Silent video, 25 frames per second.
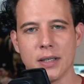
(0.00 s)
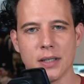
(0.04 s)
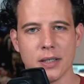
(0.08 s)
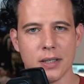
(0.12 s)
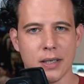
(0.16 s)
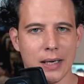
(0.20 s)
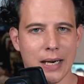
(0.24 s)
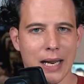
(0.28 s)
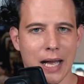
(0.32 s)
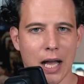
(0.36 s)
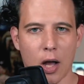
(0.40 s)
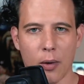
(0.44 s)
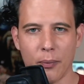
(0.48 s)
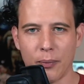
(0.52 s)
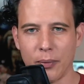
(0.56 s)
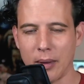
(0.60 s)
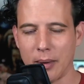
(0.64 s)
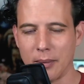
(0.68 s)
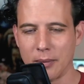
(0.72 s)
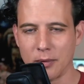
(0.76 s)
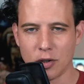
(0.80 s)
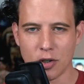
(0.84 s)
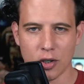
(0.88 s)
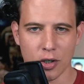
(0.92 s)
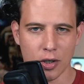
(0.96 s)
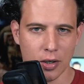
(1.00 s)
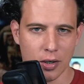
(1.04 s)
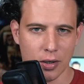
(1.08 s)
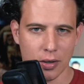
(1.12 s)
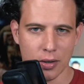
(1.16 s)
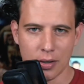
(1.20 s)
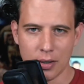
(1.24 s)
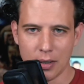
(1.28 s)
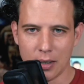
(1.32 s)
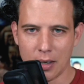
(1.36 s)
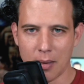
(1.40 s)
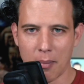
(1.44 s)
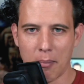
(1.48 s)
It's going to help them to
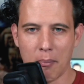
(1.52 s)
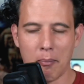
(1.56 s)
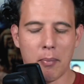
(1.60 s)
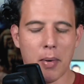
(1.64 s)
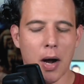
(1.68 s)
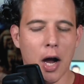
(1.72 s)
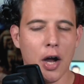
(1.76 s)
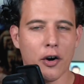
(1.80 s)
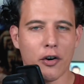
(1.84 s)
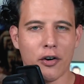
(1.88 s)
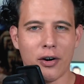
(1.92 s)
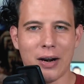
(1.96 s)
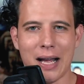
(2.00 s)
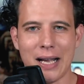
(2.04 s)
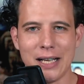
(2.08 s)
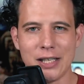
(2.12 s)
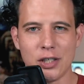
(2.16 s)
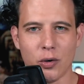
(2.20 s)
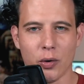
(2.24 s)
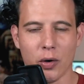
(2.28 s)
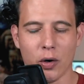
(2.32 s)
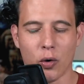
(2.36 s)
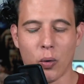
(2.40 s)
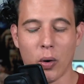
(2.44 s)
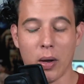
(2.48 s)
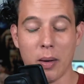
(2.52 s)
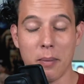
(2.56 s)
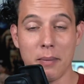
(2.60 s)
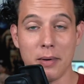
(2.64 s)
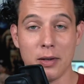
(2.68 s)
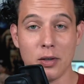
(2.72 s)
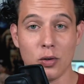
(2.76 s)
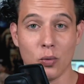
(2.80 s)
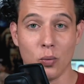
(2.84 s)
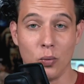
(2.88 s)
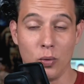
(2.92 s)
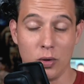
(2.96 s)
modernize their equipment,